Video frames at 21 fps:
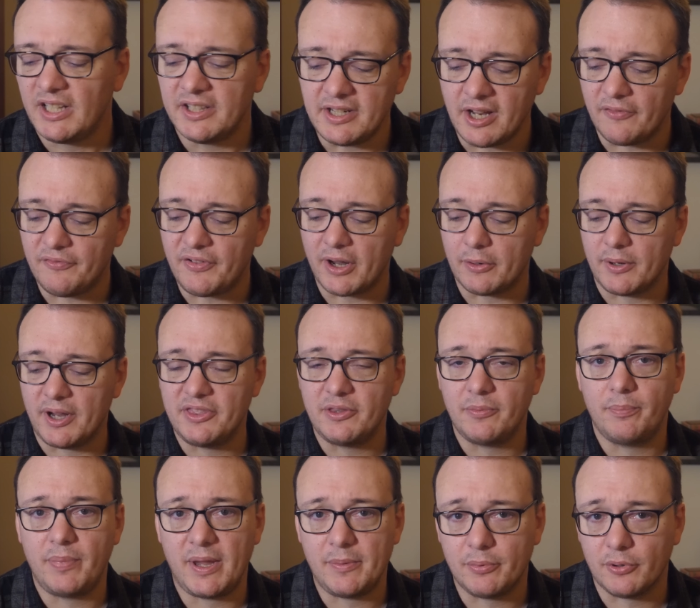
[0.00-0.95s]
Now, if I read
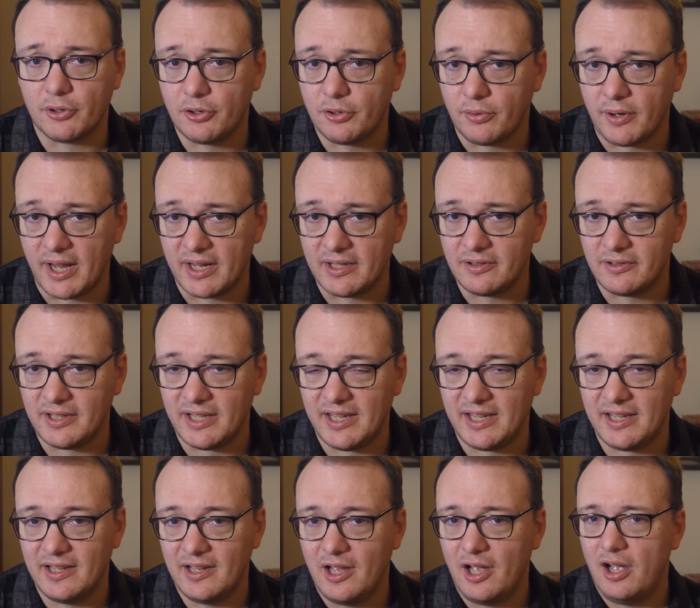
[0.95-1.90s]
the paper
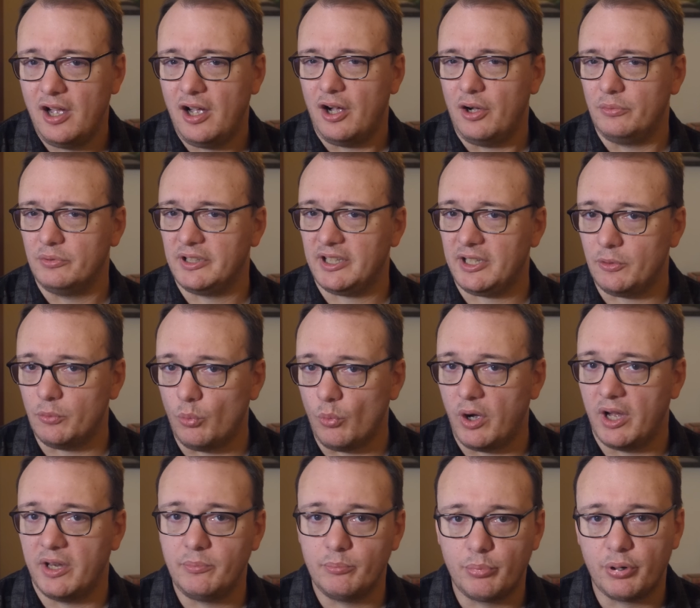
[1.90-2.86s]
correctly, only
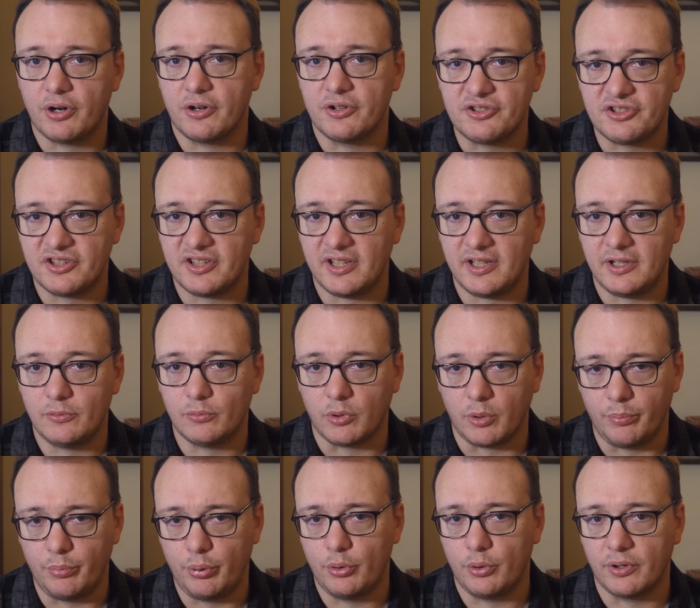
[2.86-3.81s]
one person
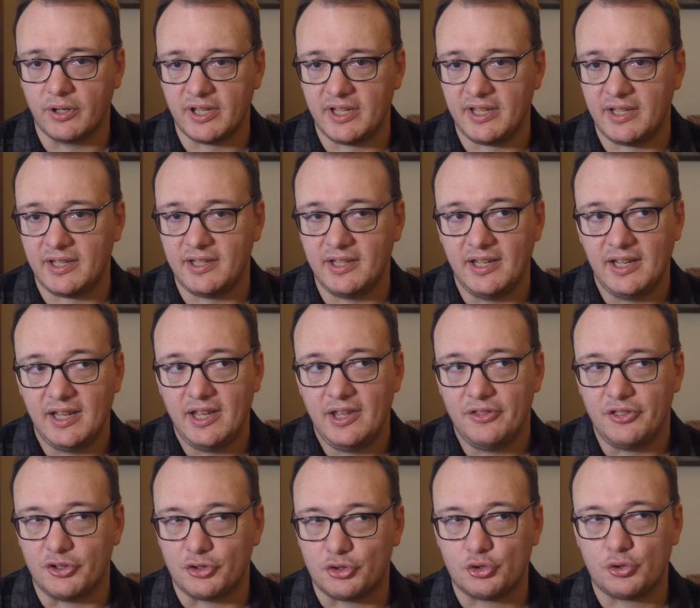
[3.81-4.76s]
reported
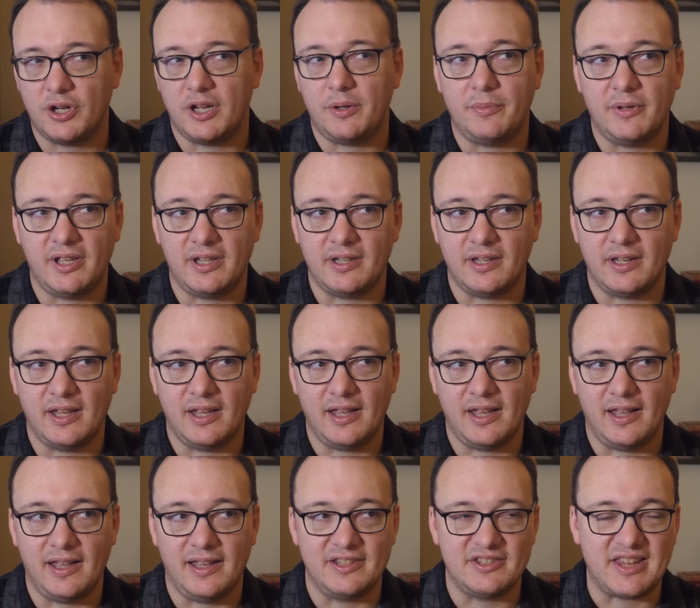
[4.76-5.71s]
the treatment
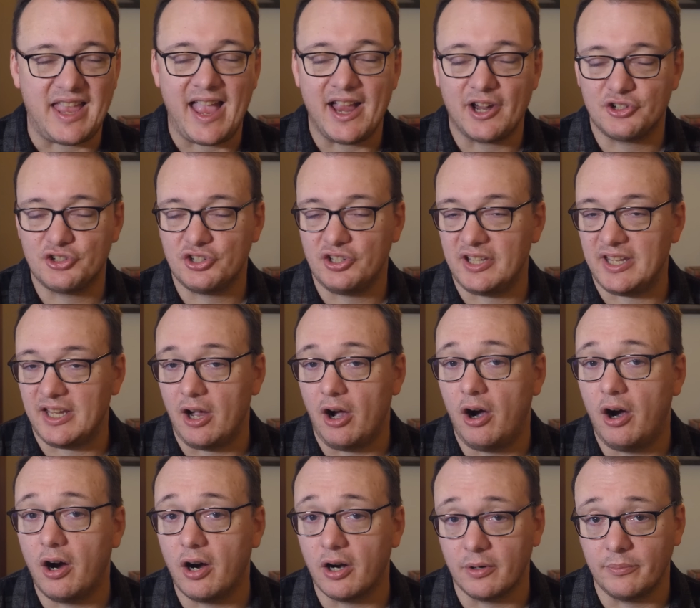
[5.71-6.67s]
as actually
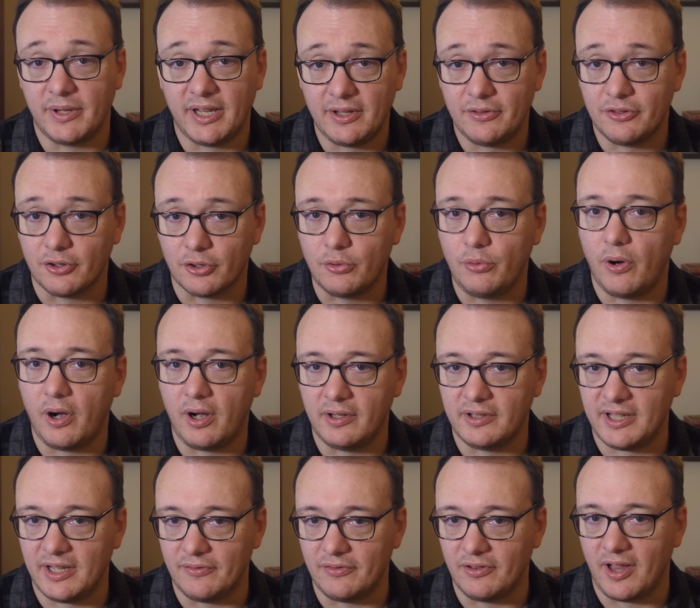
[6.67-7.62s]
harming their
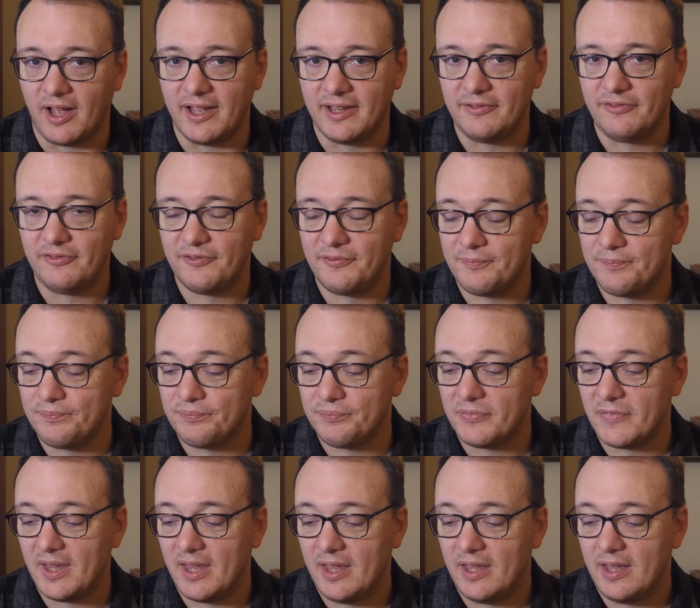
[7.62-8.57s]
quality of life
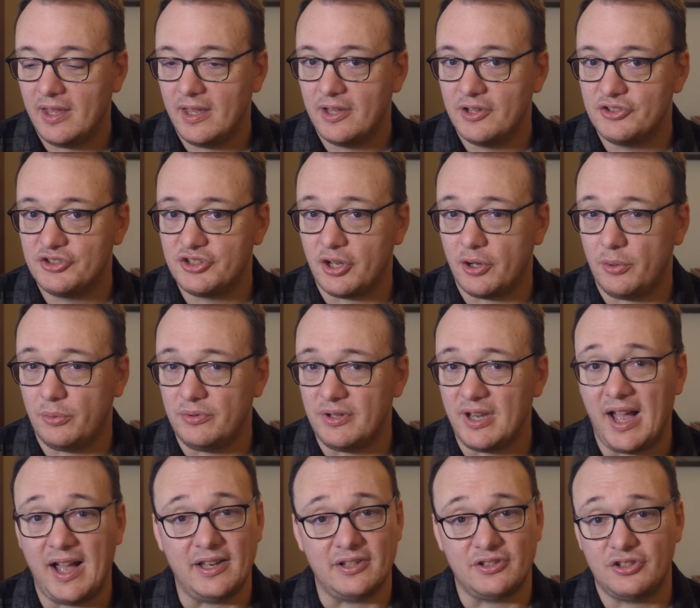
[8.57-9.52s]
so,
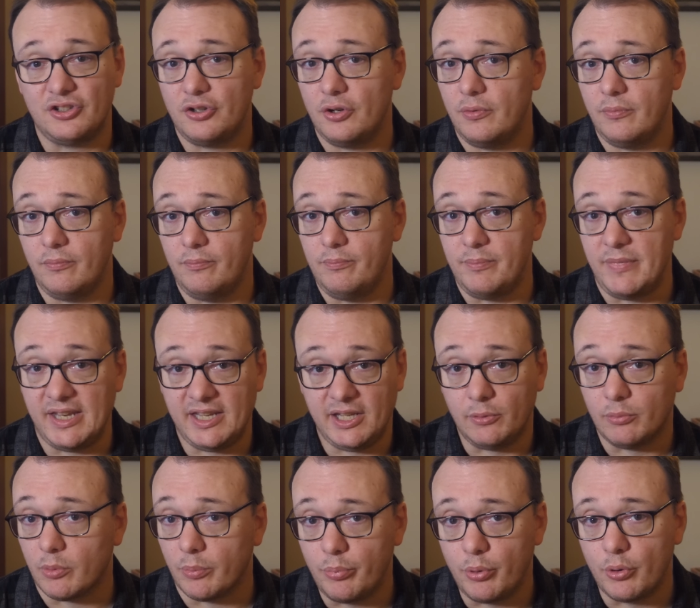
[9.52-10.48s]
not
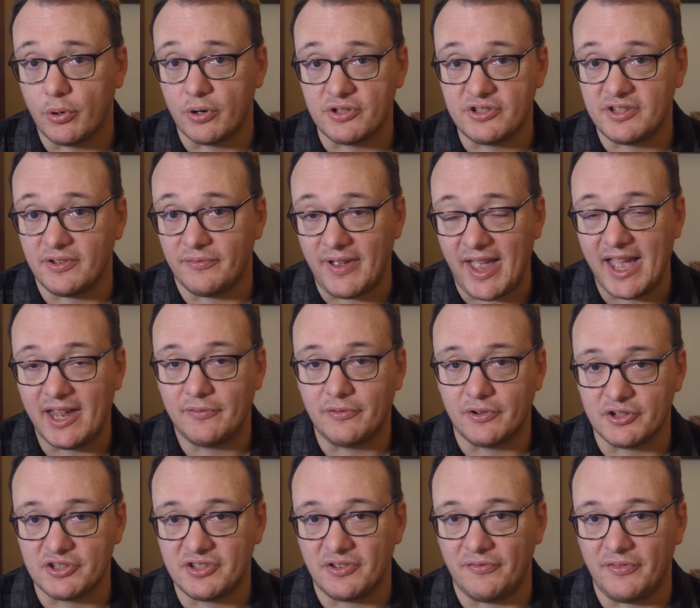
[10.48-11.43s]
many reports of
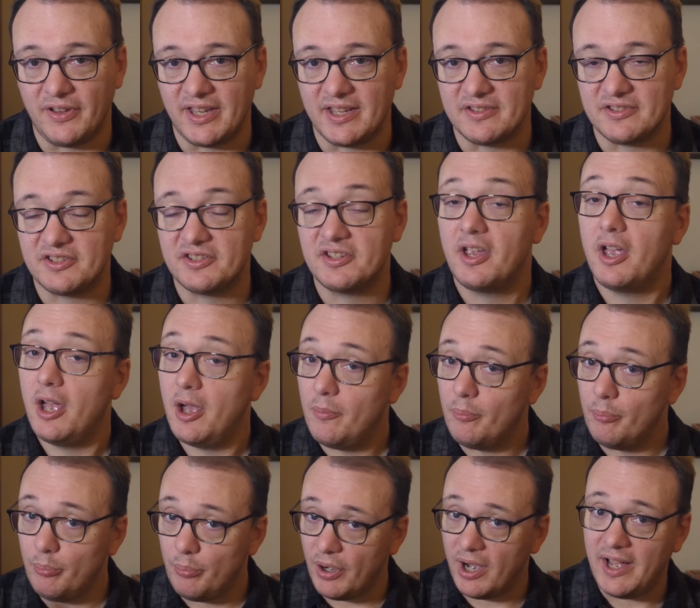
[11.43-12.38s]
adverse events.
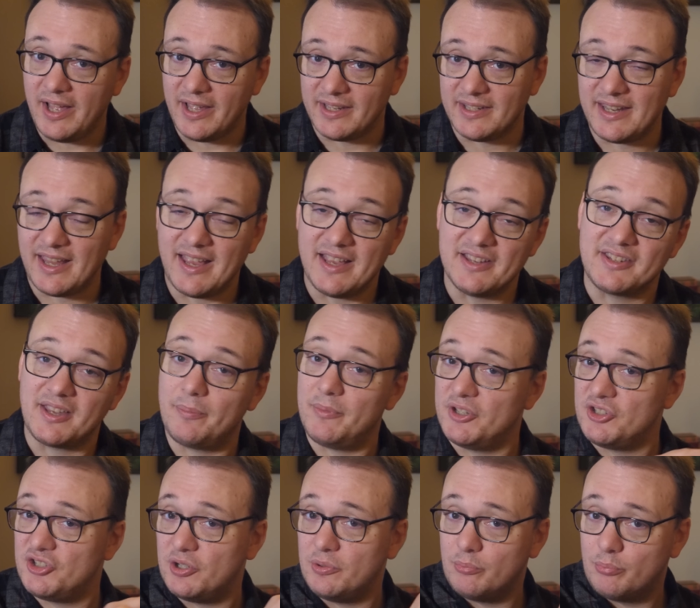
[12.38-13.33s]
But as I
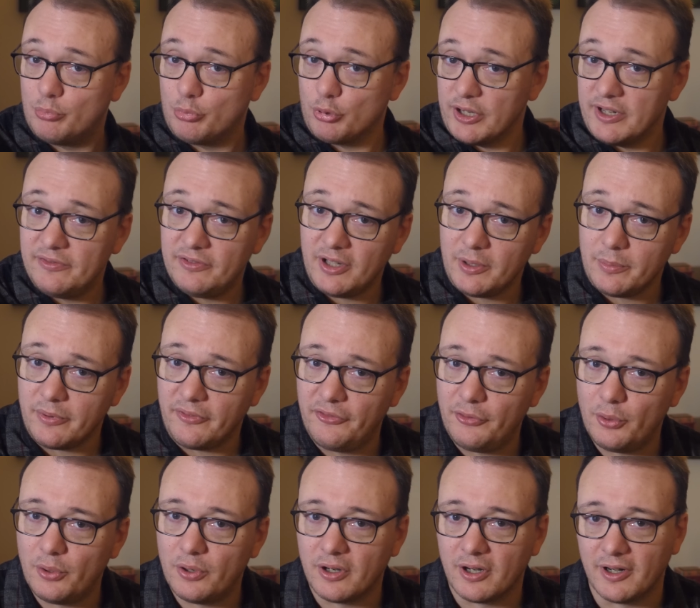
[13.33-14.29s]
mentioned briefly
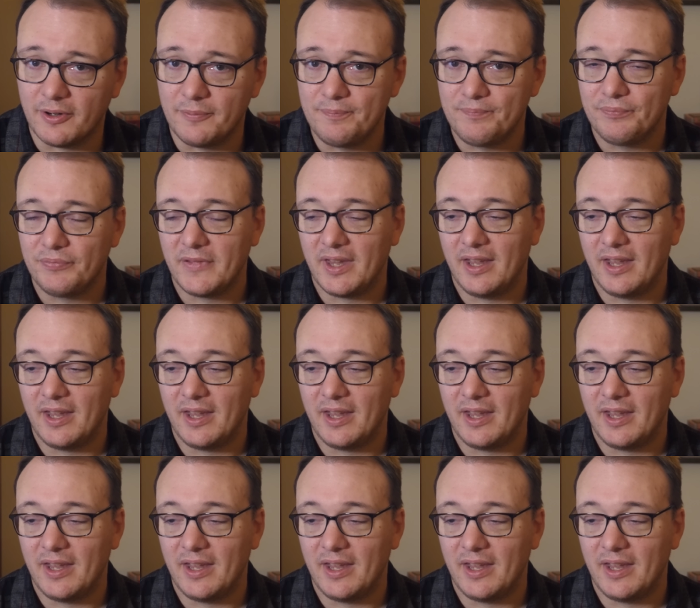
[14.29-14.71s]
before,